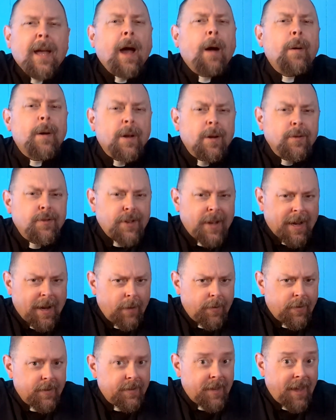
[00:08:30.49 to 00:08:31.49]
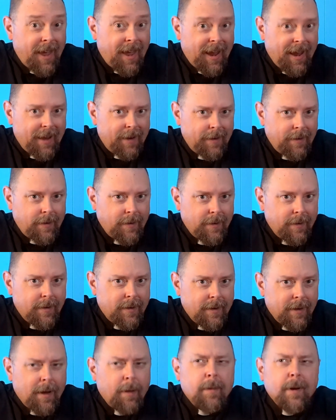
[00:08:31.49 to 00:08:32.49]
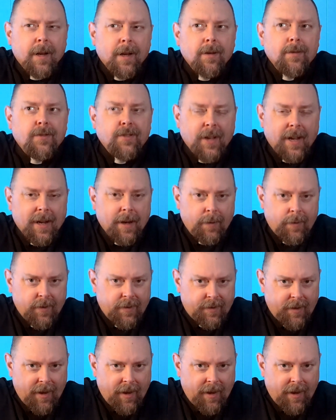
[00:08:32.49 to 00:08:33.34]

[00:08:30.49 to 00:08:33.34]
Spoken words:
I want to go check out this hand. All right, you go check out